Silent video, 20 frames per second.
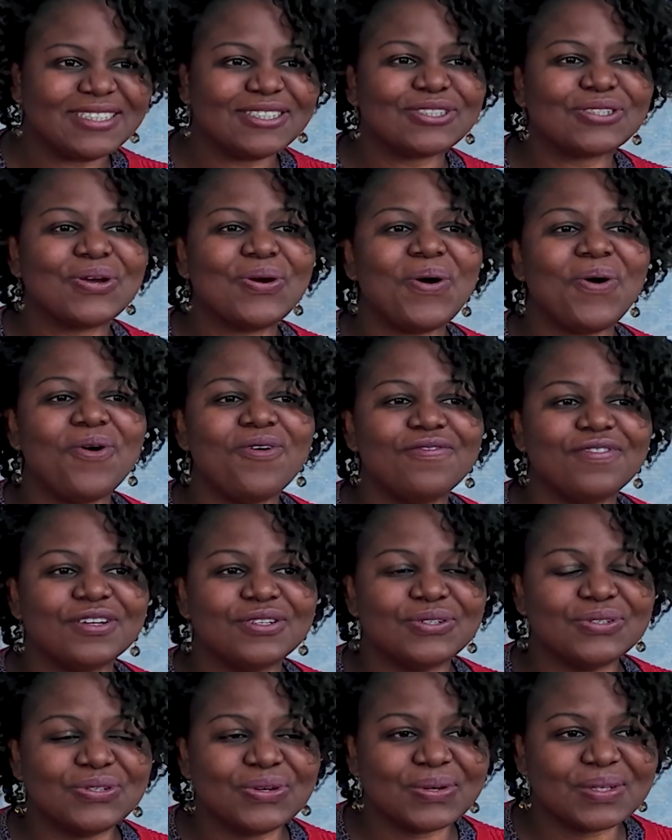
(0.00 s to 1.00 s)
Just go over
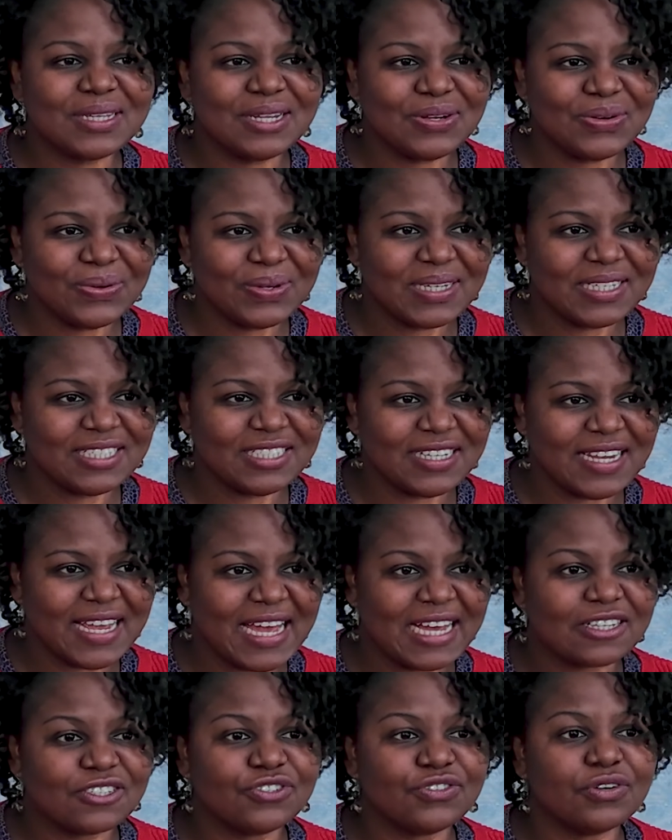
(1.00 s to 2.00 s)
to Dr. Noniji
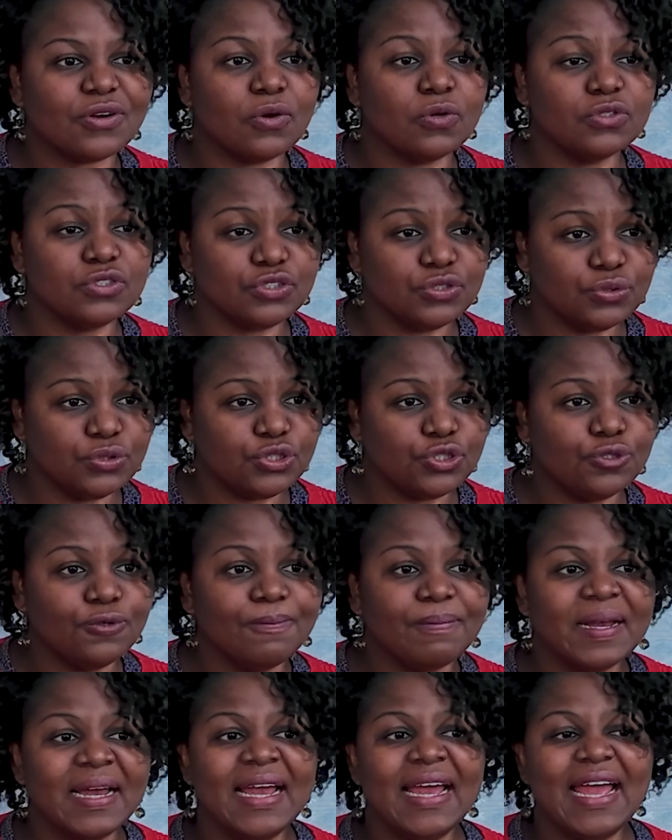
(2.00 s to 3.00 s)
Extra on
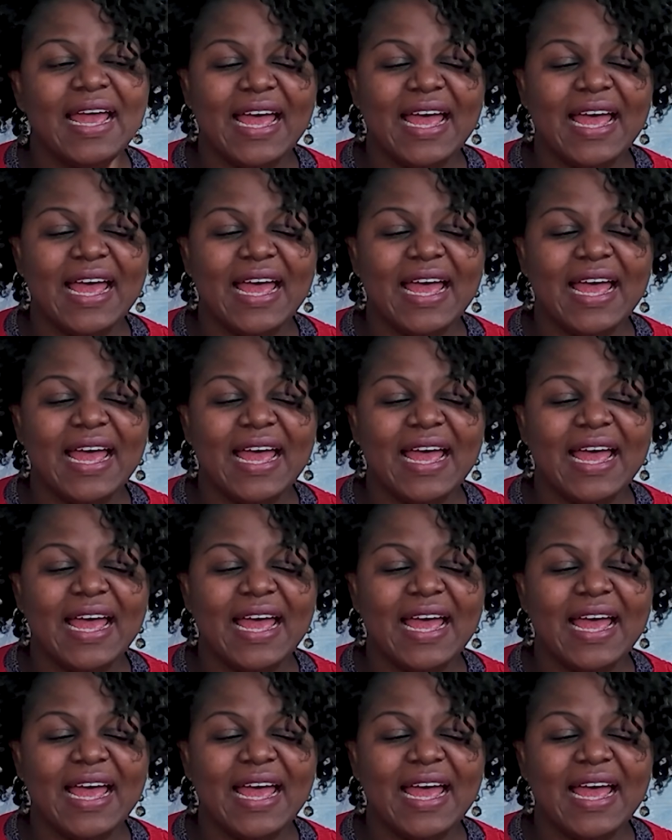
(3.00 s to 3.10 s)
YouTube,